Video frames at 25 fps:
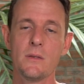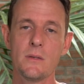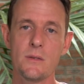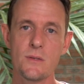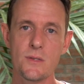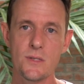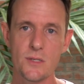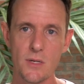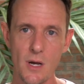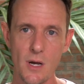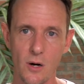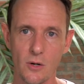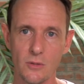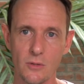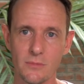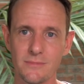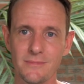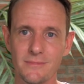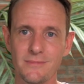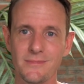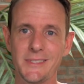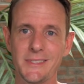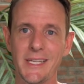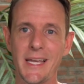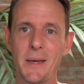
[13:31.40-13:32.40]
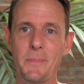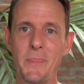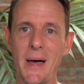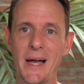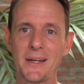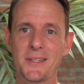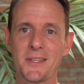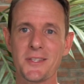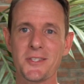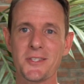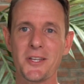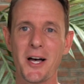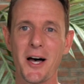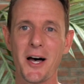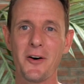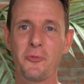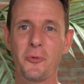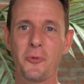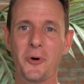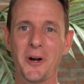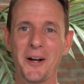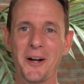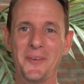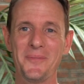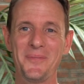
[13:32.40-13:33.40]
So to get back to
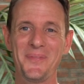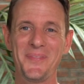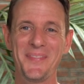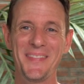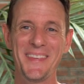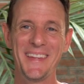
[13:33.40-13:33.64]
software,